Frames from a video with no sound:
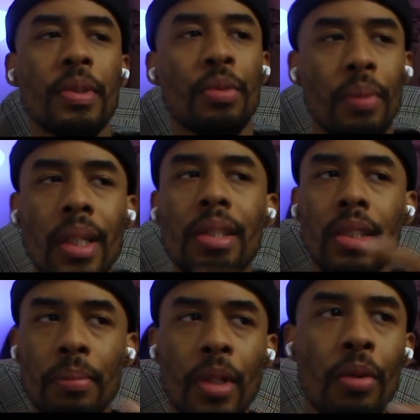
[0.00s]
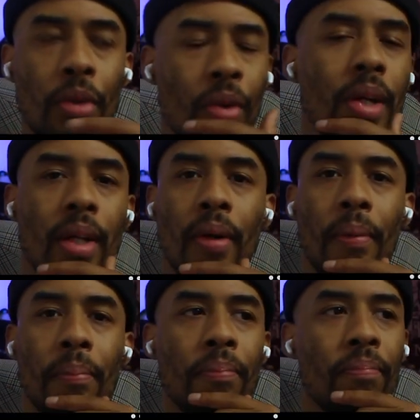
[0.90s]
was really some dope choreo,
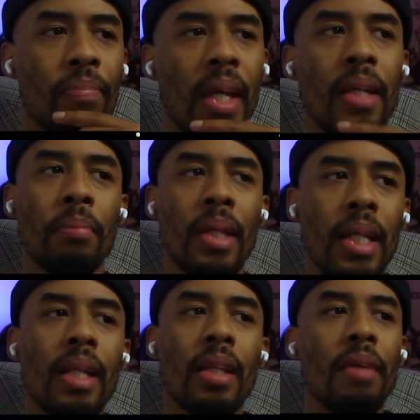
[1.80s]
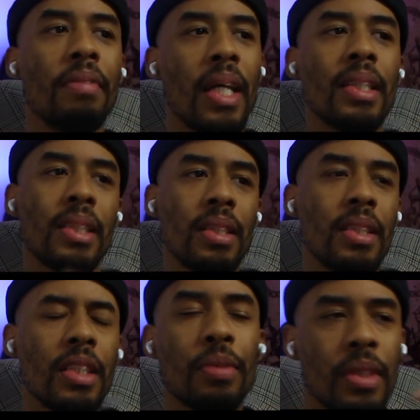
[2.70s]
and me that love
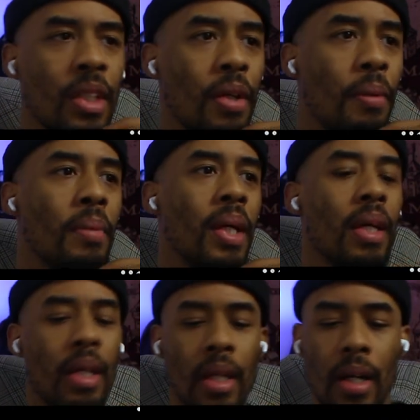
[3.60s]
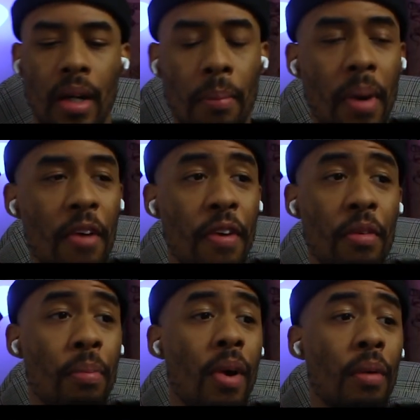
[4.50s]
dancing, this was dope. Uh, my
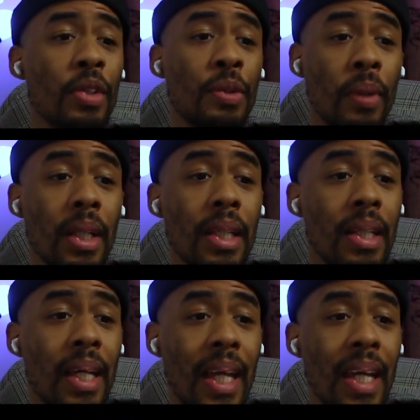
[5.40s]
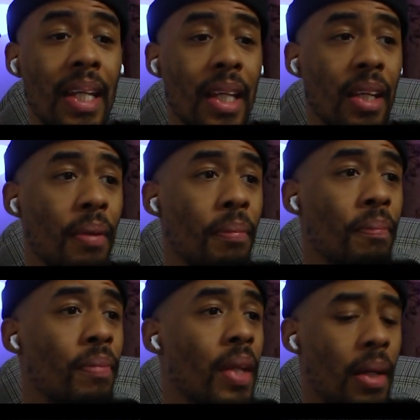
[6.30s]
favorite part was really the ending.
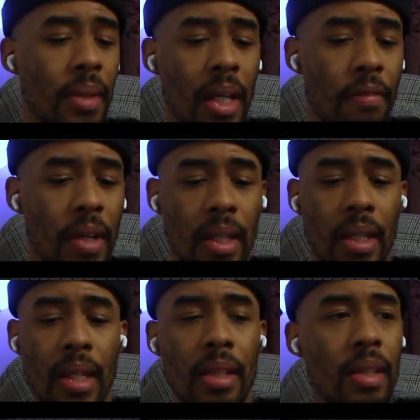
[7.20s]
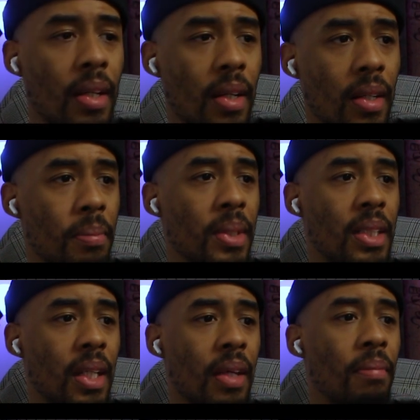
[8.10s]
I think if I can get there, let me
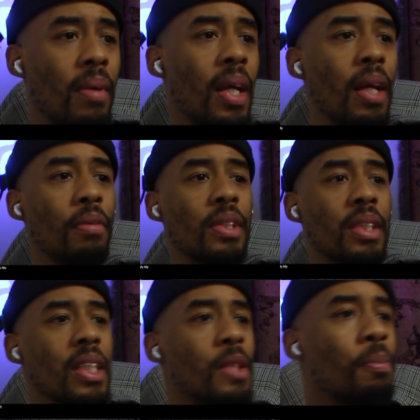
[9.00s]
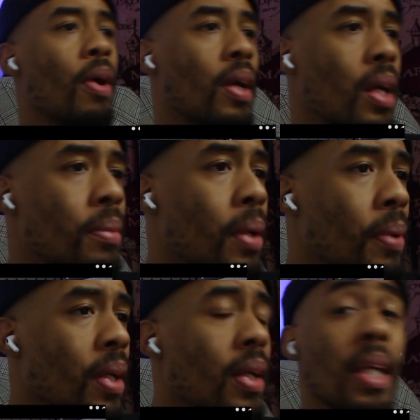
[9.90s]
see. It was this part coming up
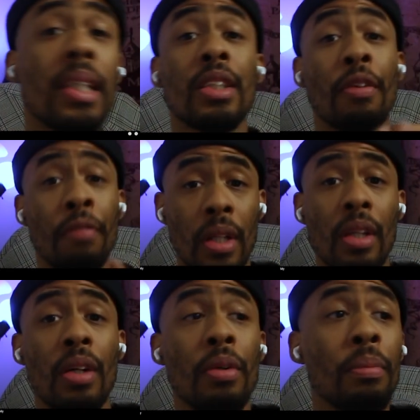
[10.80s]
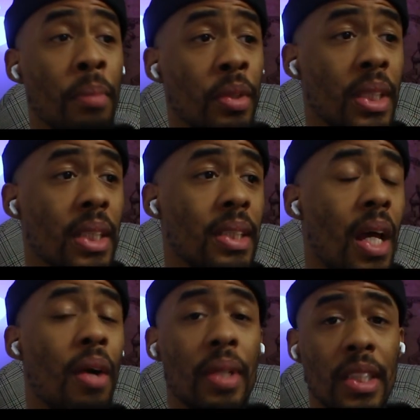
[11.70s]
here. Yes, the video music
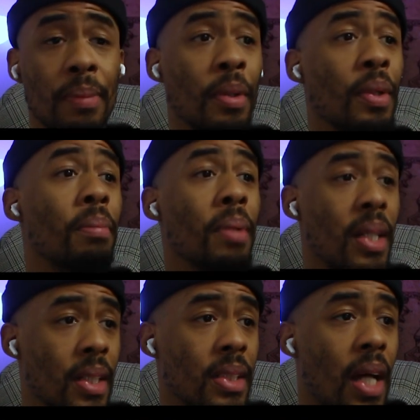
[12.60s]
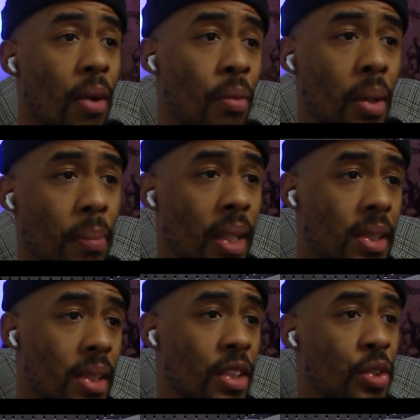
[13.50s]
sound is muted because I want to pay
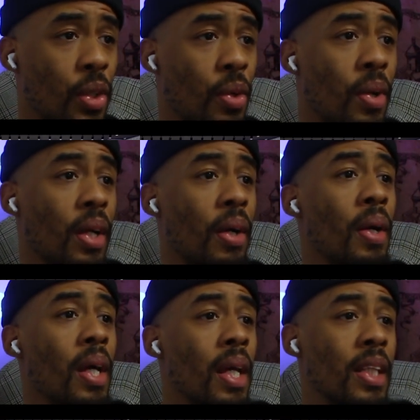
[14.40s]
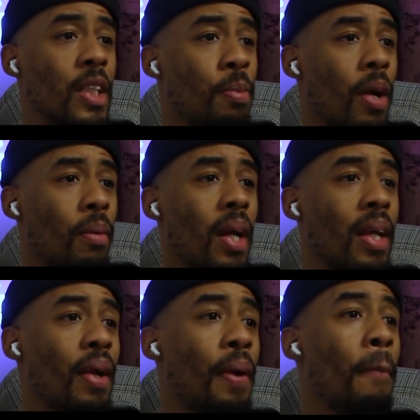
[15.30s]
attention to the choreo. This part
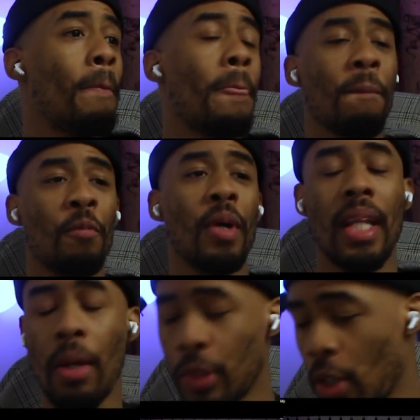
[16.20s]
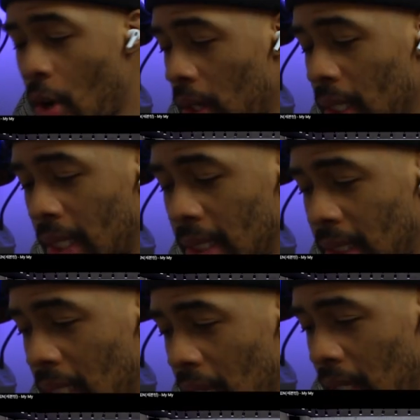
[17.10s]
right here, when they was all in
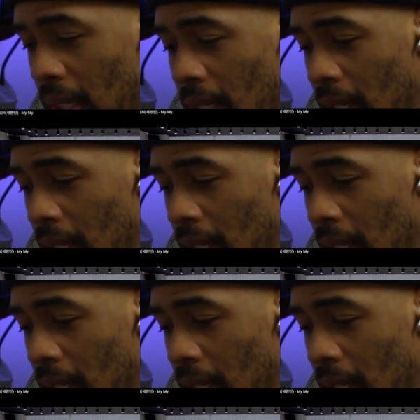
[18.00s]
sync,